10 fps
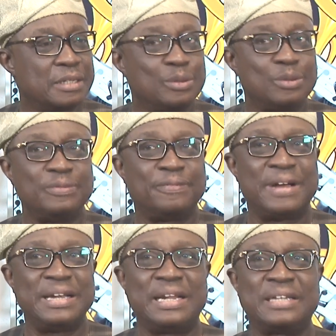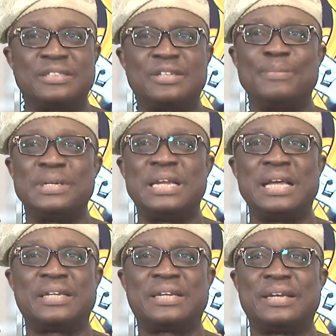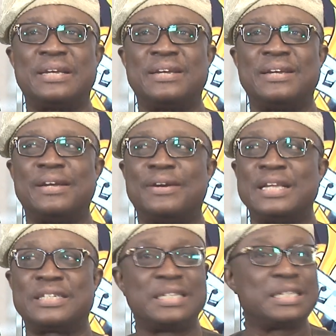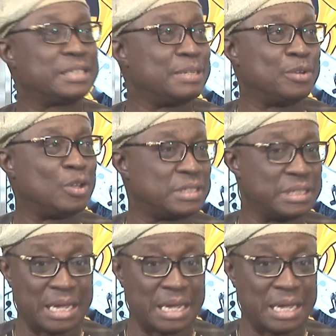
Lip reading: you will find that somebody like Rex Jim Lawson,